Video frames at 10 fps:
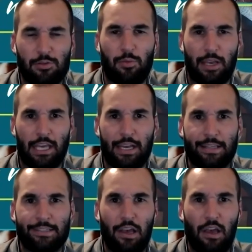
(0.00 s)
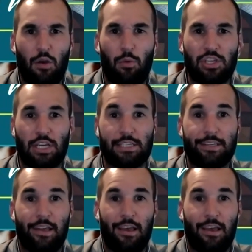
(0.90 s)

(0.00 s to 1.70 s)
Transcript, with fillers: with my kids, which is